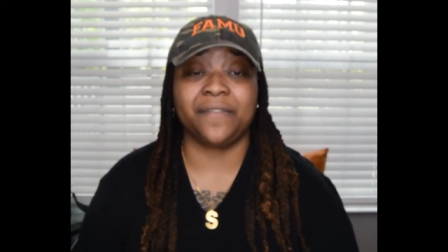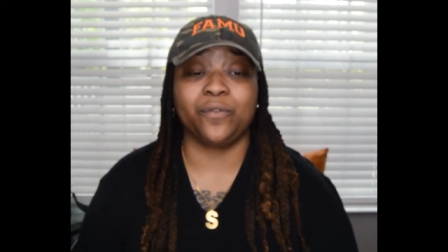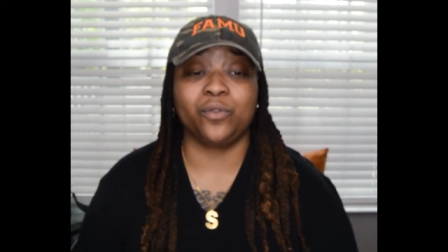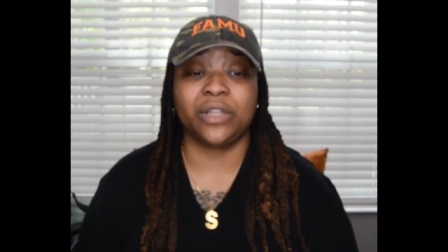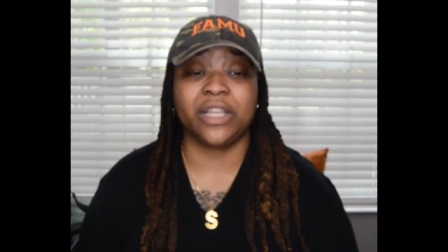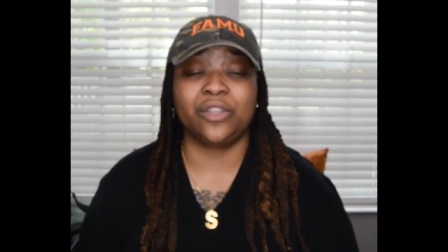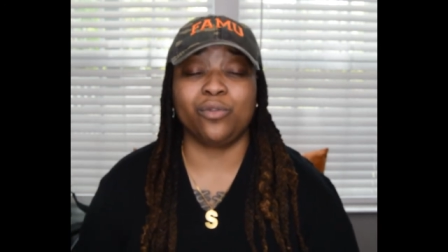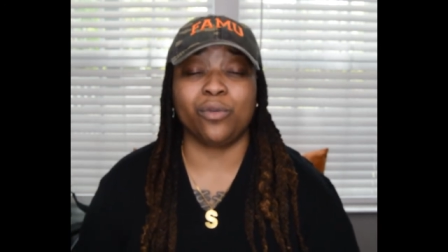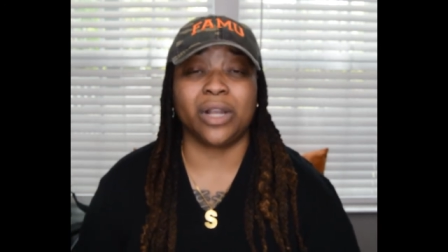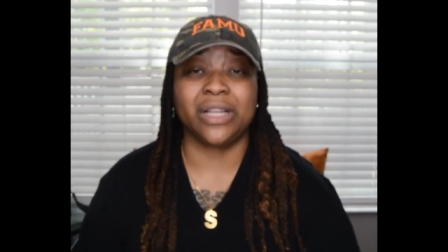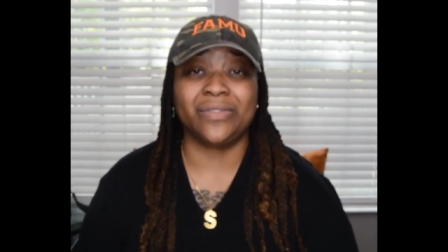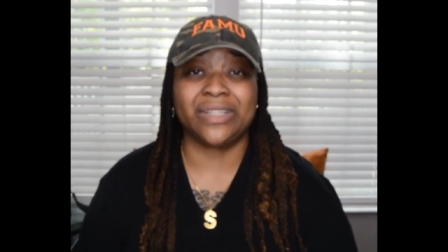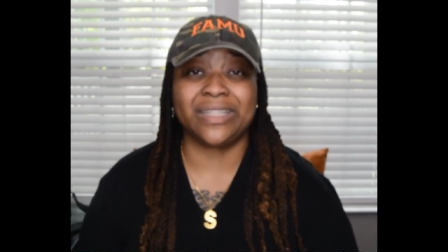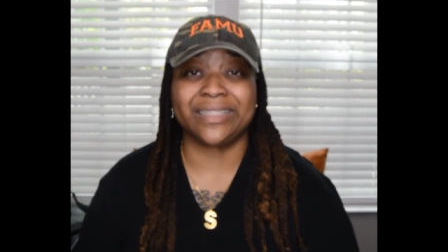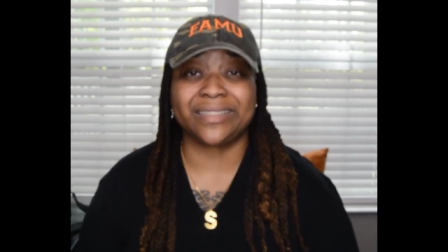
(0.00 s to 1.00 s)
if you think you are
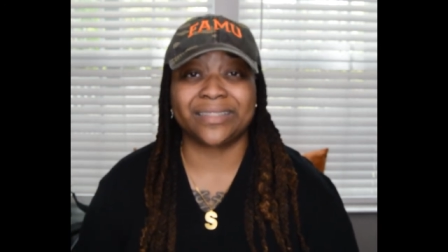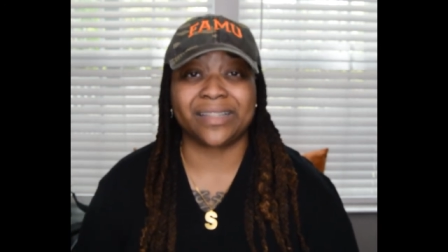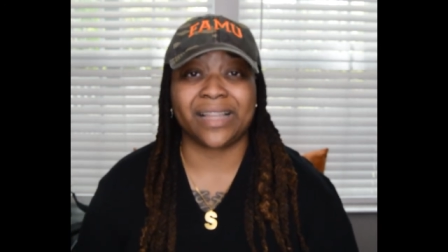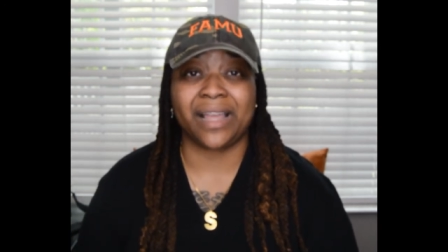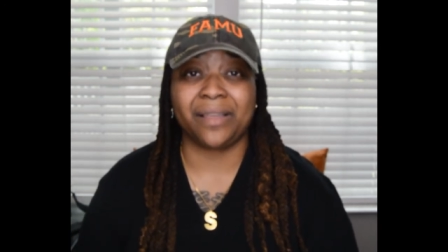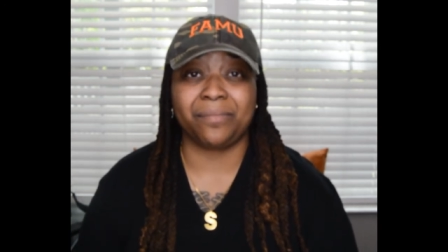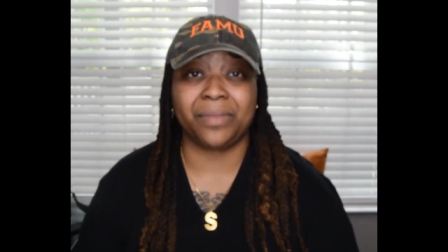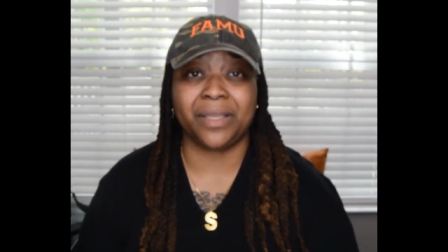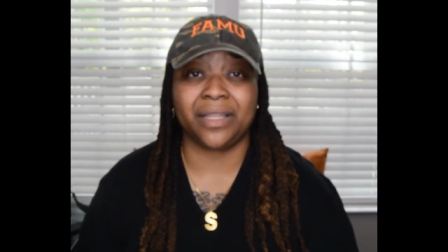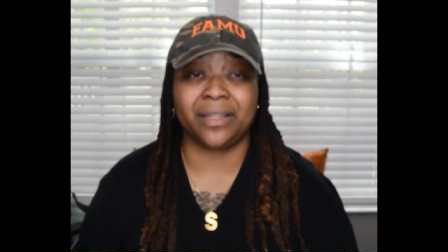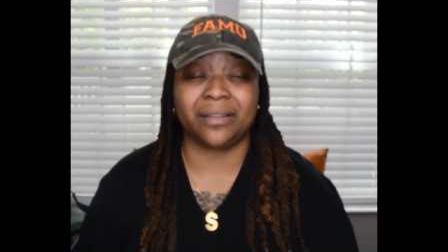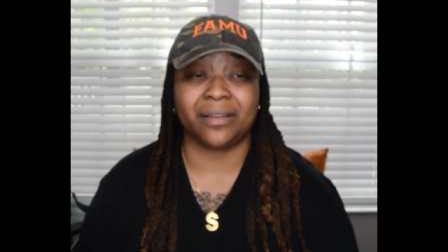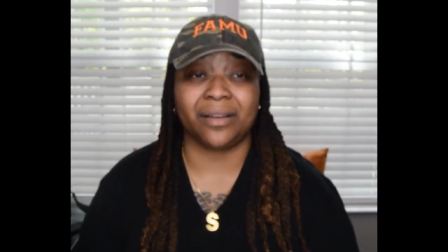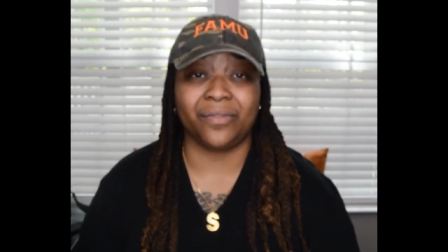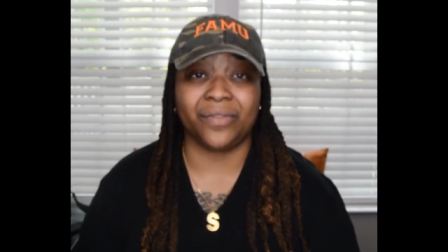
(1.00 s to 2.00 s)
even the slight
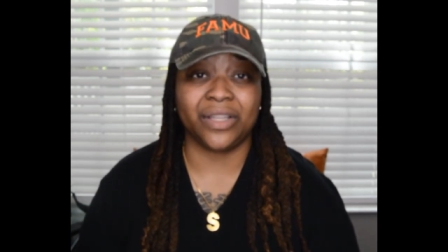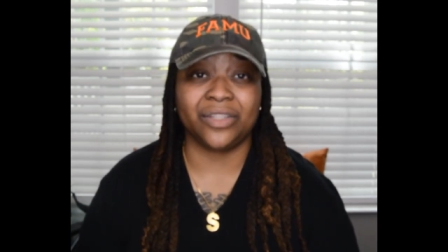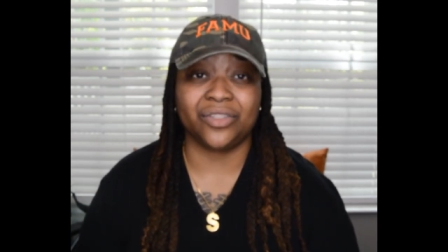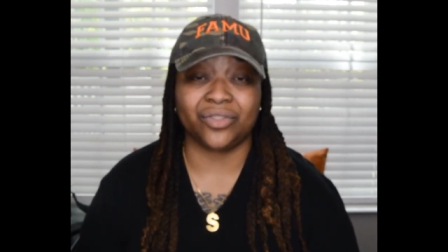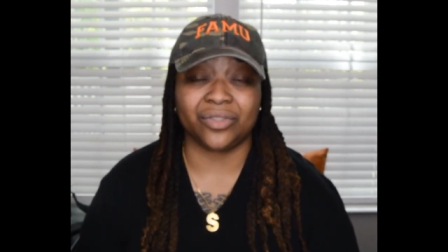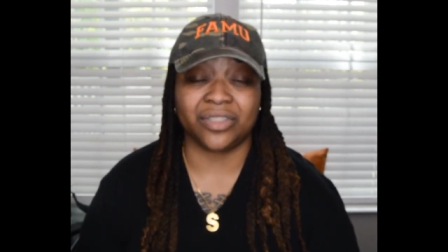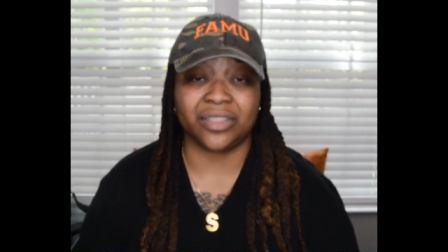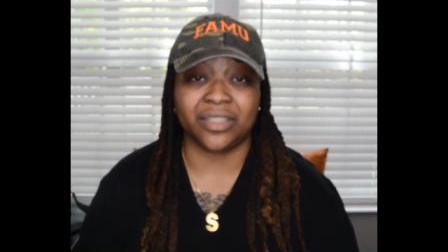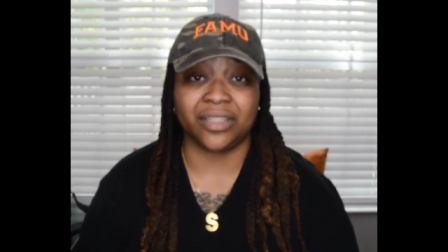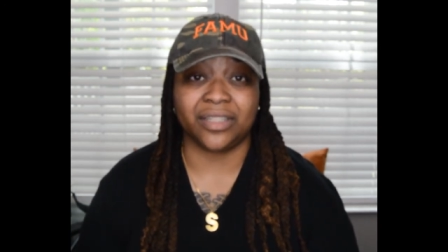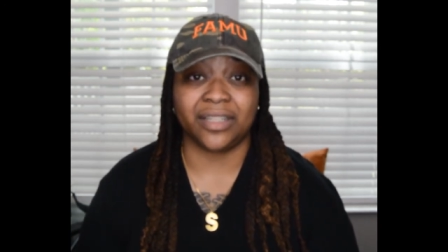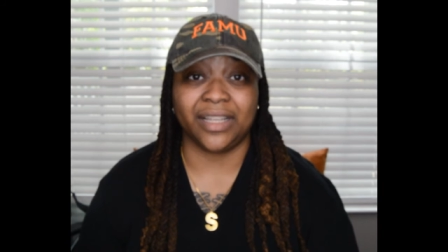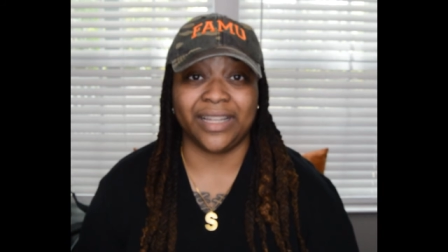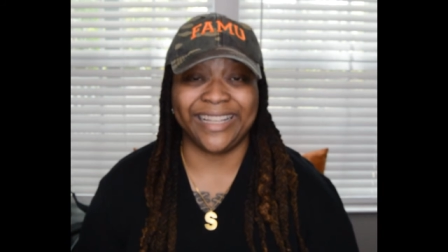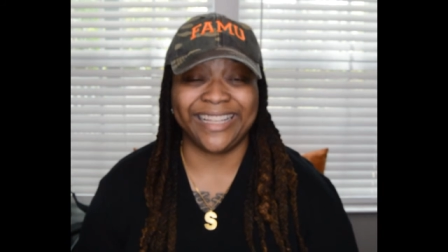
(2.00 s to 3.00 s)
bit of interested
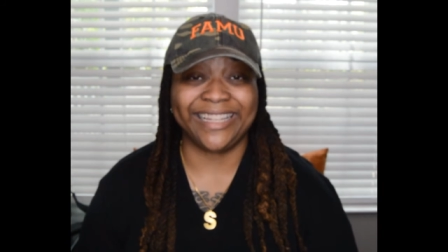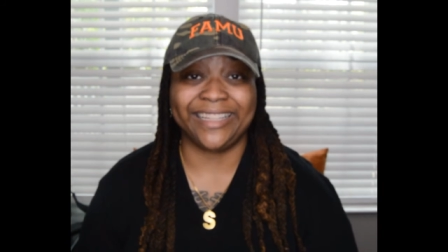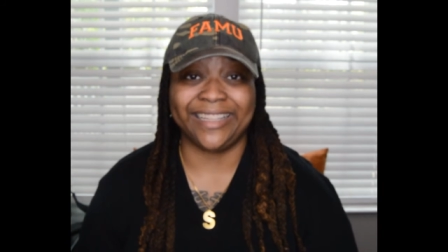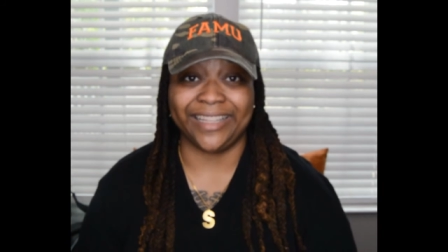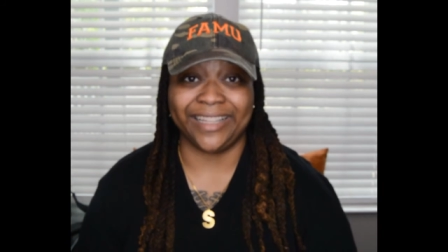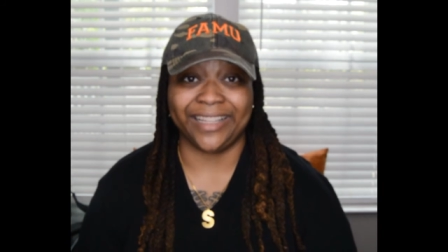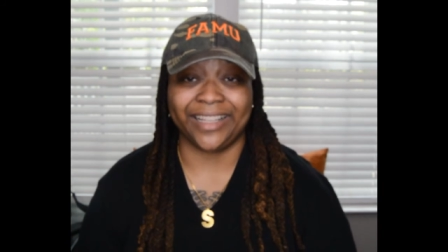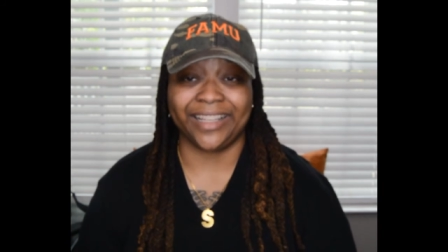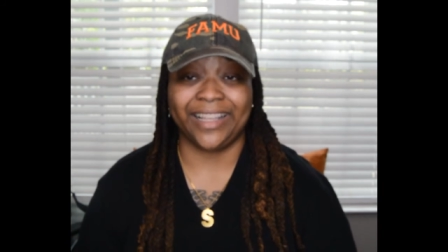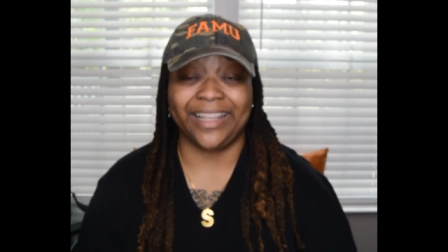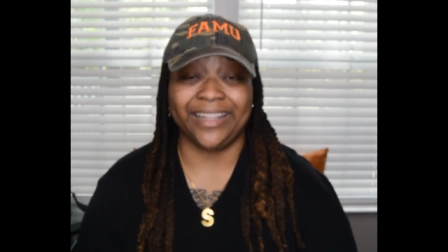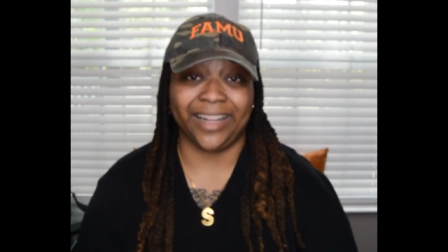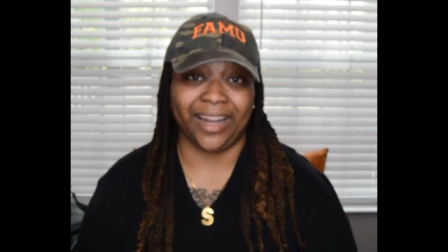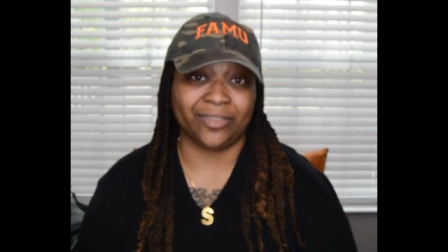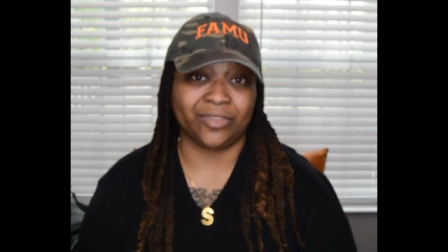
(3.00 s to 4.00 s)
in anything
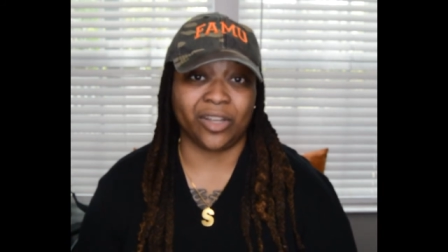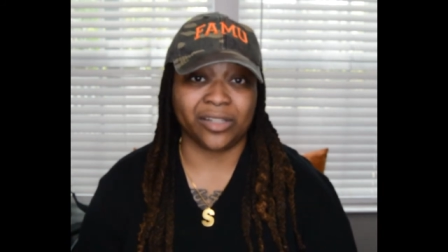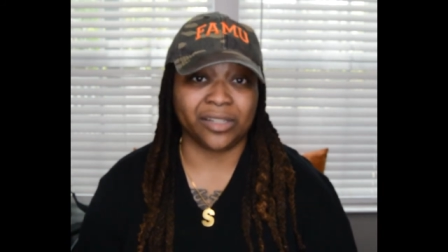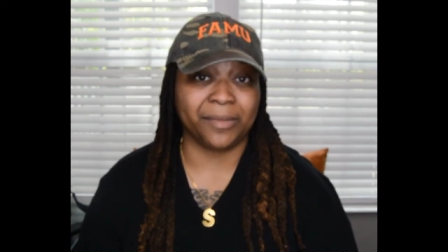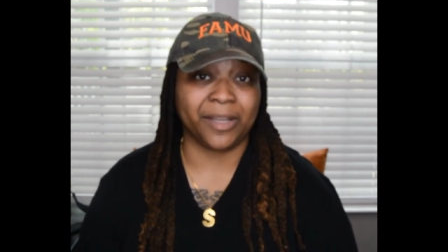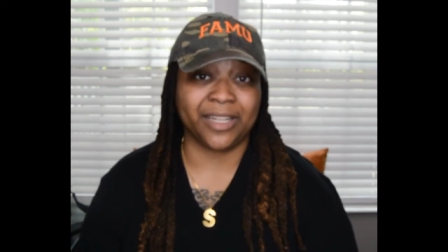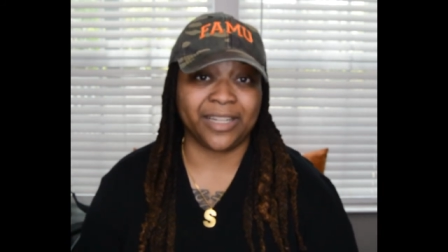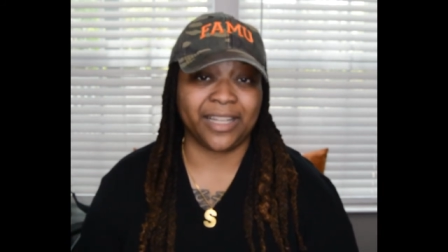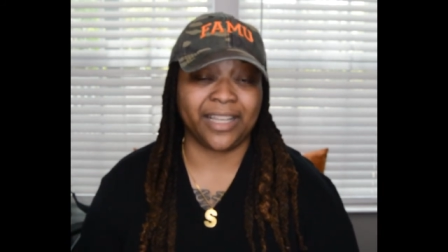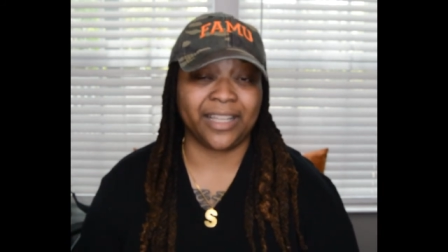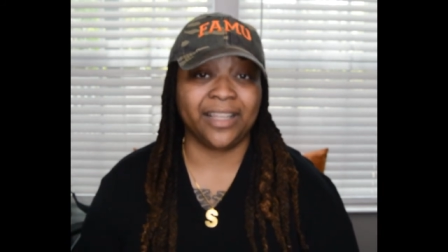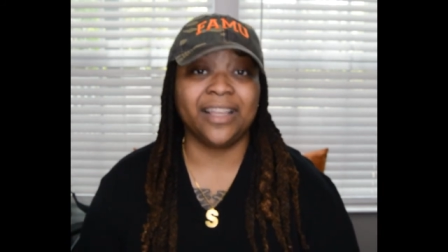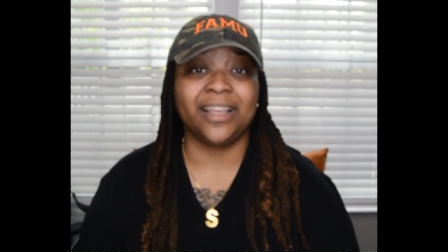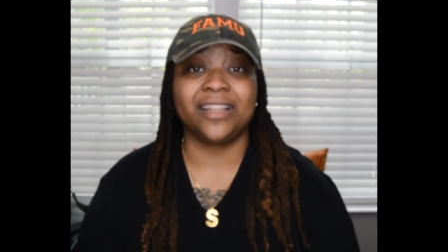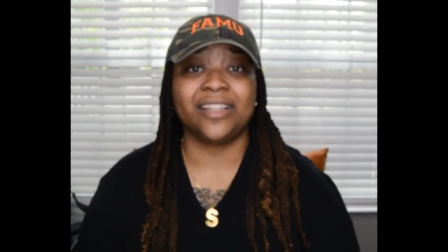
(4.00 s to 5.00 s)
that I've talked about
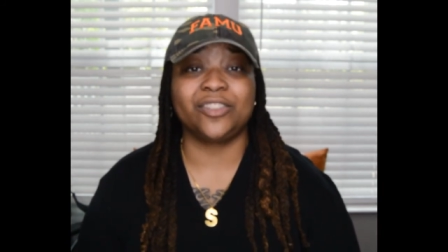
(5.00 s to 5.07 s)
today,